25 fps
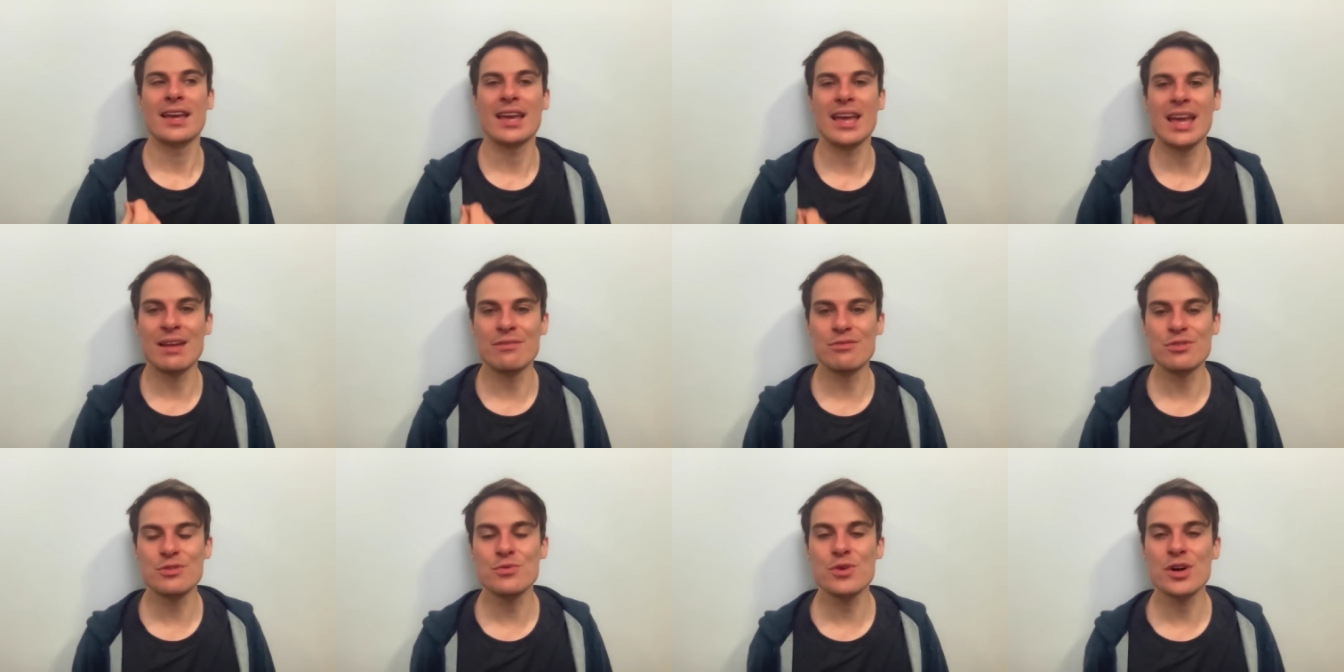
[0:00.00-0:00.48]

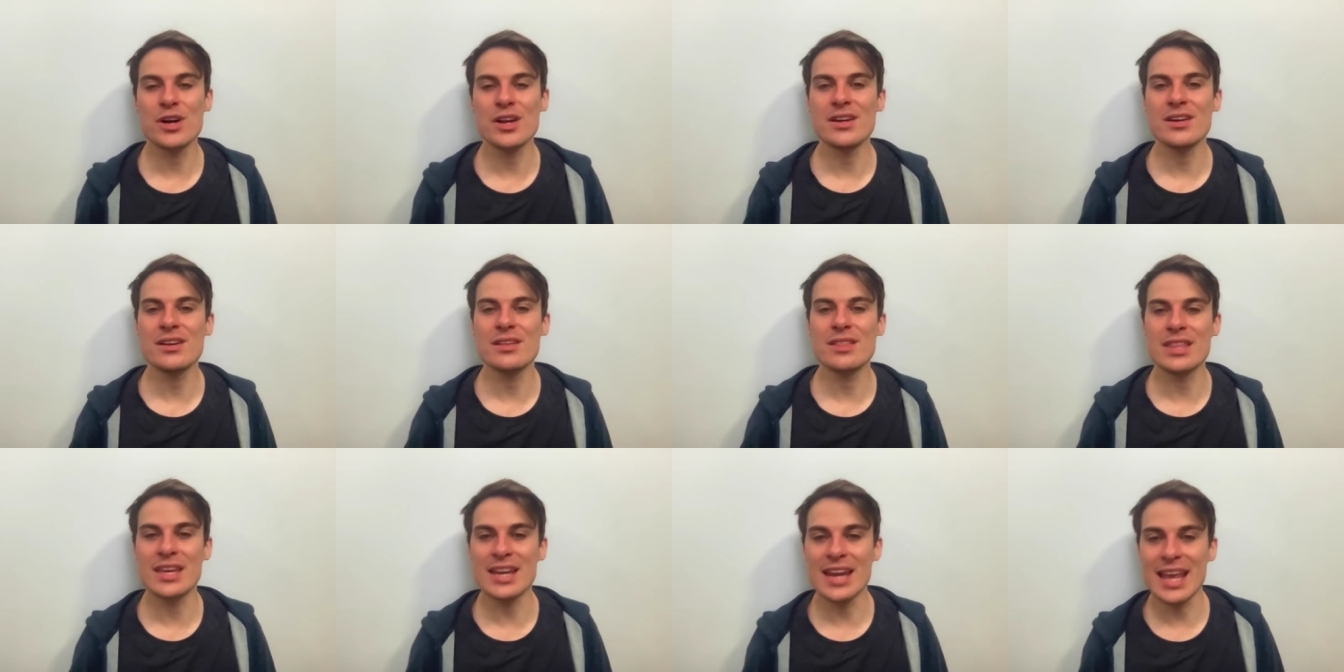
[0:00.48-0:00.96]

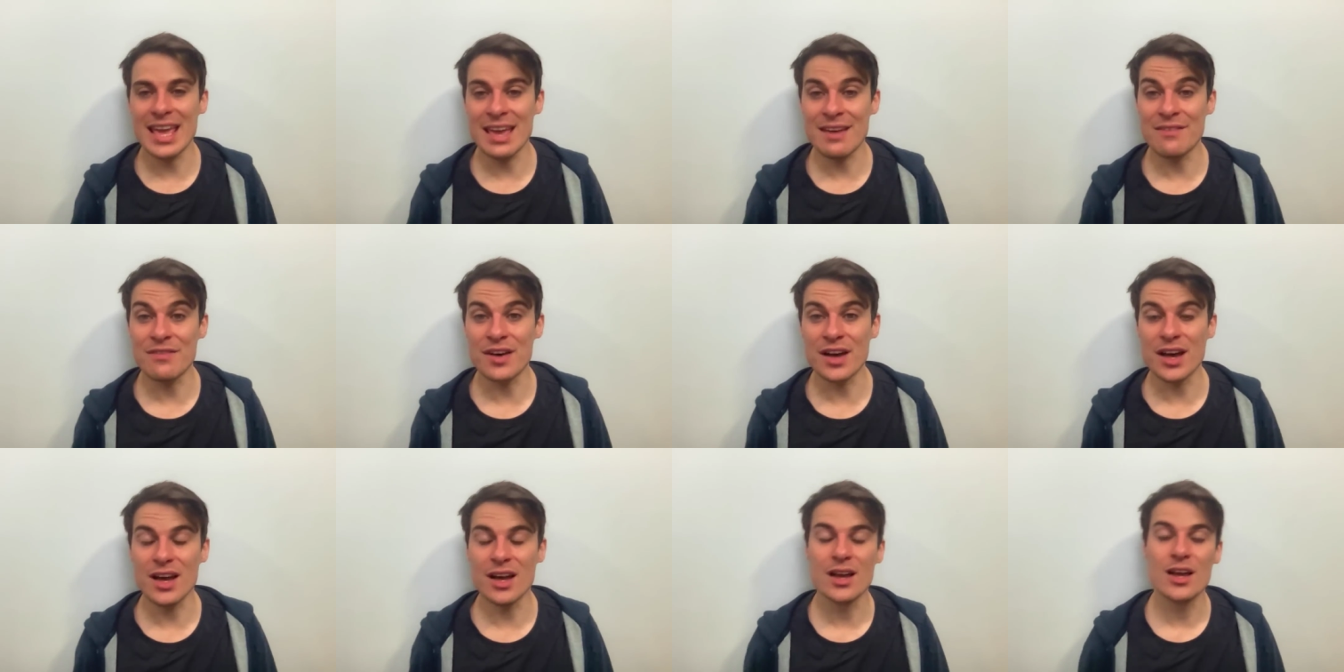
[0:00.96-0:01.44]
everyone that
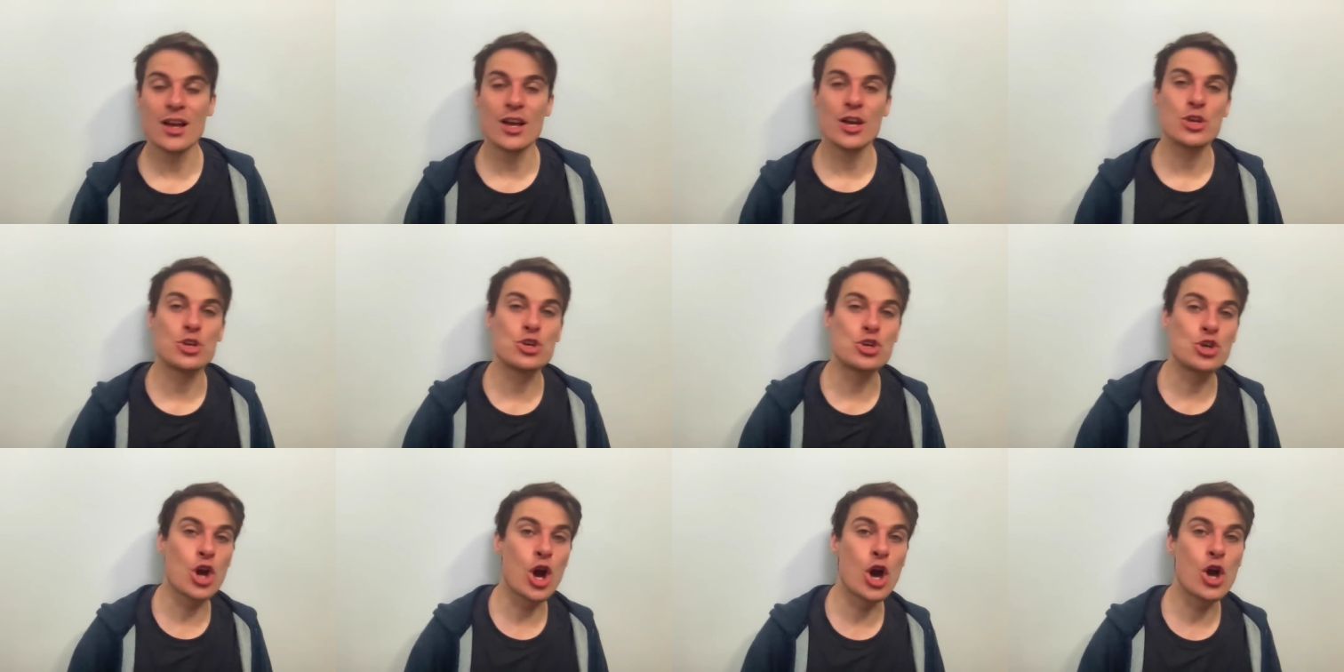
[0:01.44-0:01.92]
ever
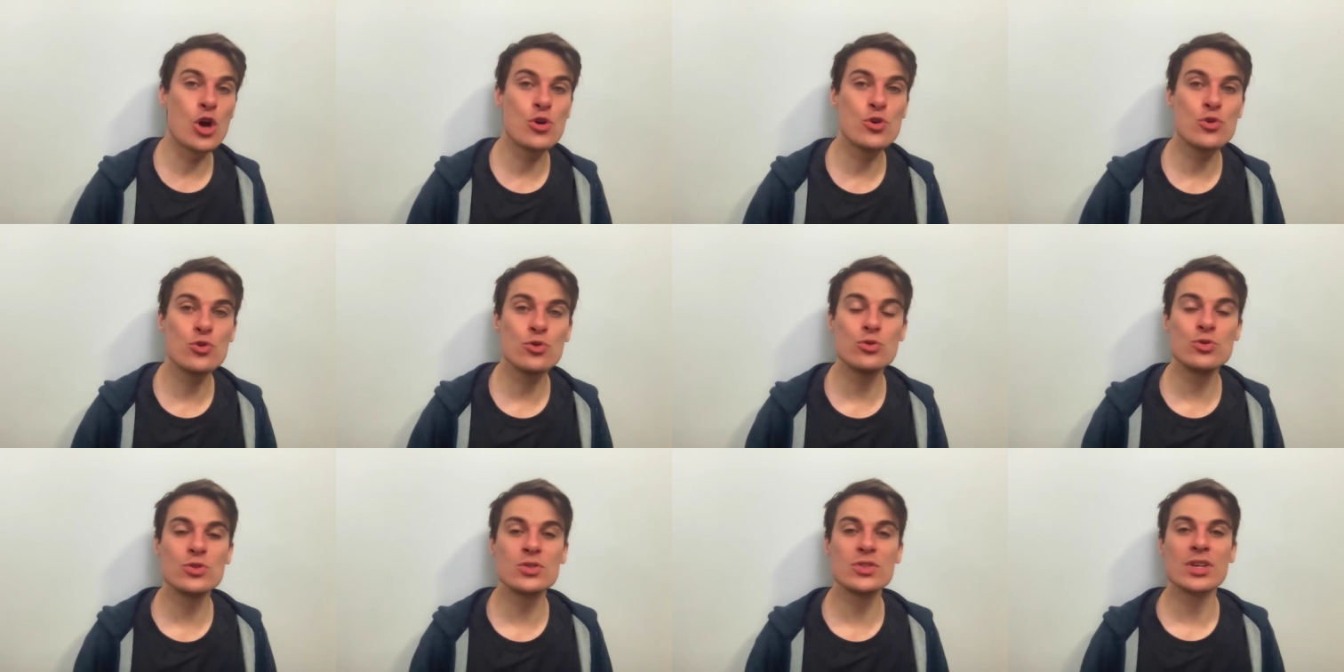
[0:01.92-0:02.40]

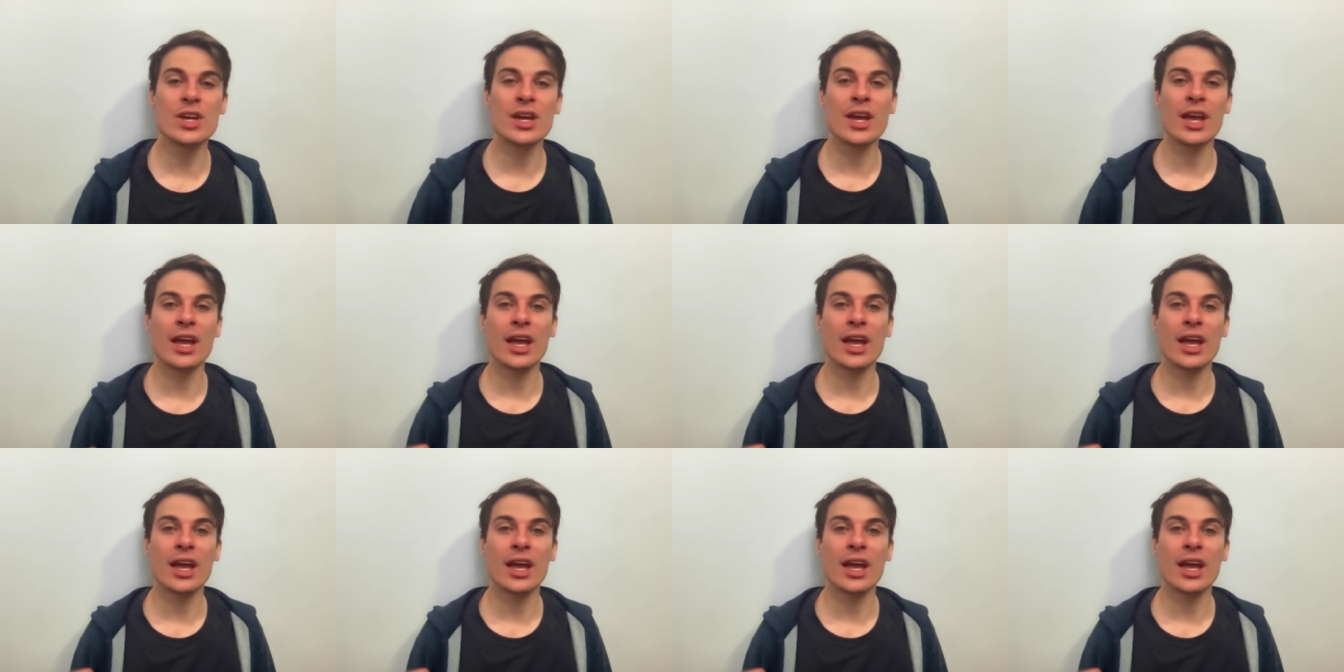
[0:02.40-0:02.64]
goes